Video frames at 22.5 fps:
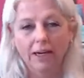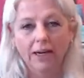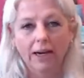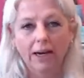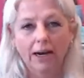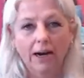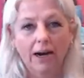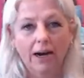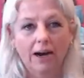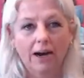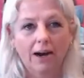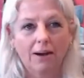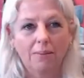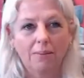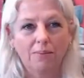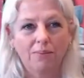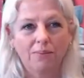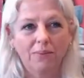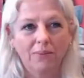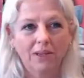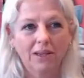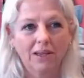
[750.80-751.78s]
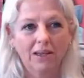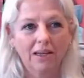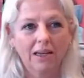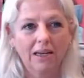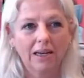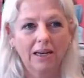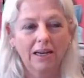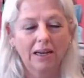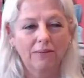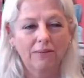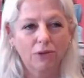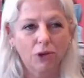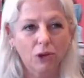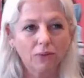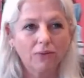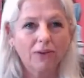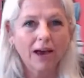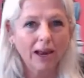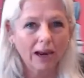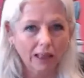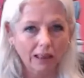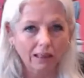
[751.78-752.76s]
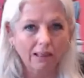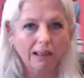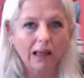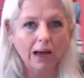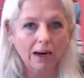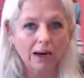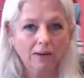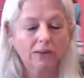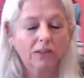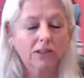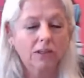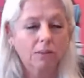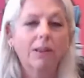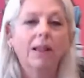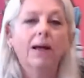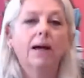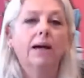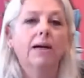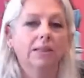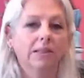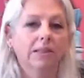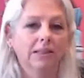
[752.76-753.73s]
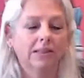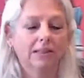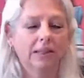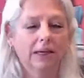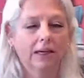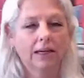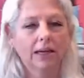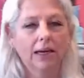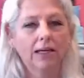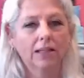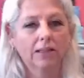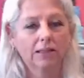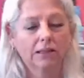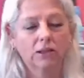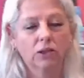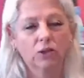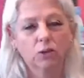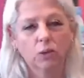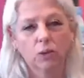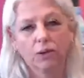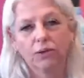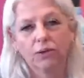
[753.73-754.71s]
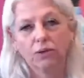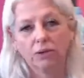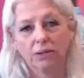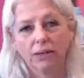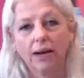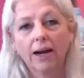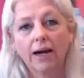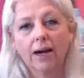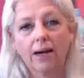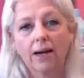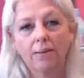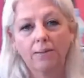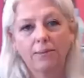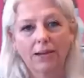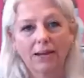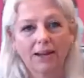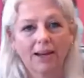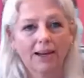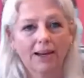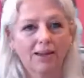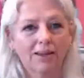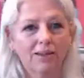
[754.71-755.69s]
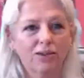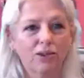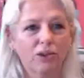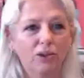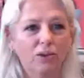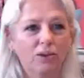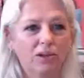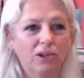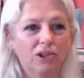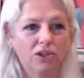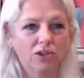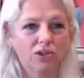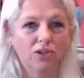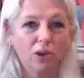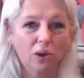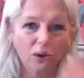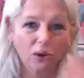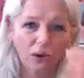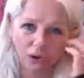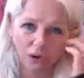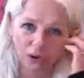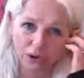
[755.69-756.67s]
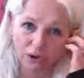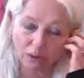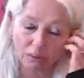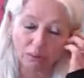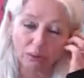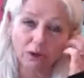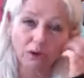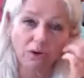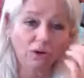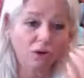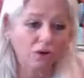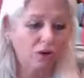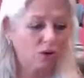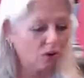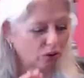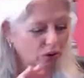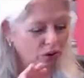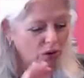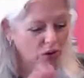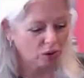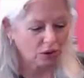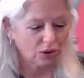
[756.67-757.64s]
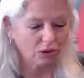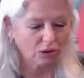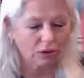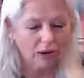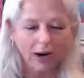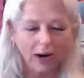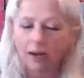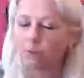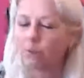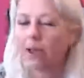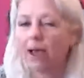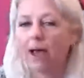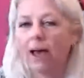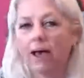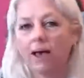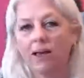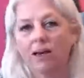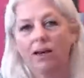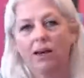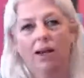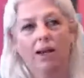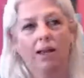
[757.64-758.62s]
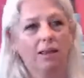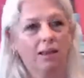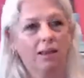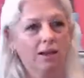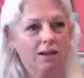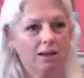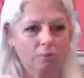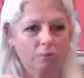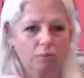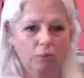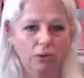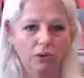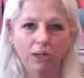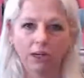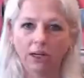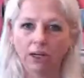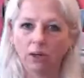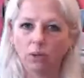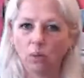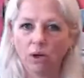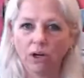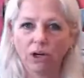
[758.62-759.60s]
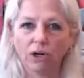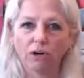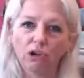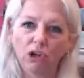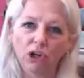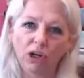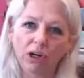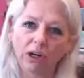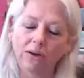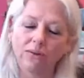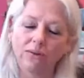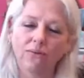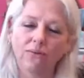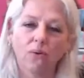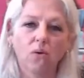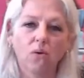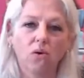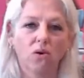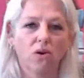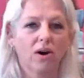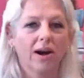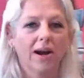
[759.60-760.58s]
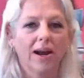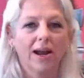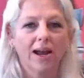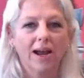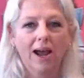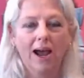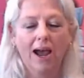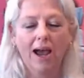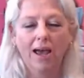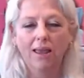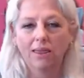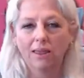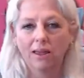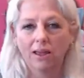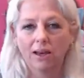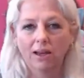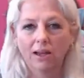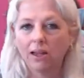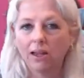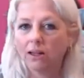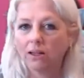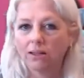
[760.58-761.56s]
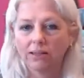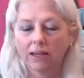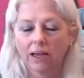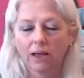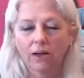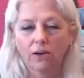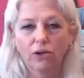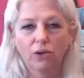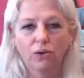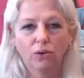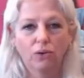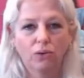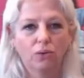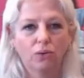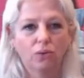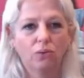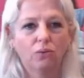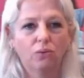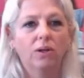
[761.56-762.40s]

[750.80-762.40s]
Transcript: Um, if you've got a lot of supplies, I'd say yes, it's worth your time because you can just go to your computer or go to your iPad and then put in what you're looking for, and then it'll tell you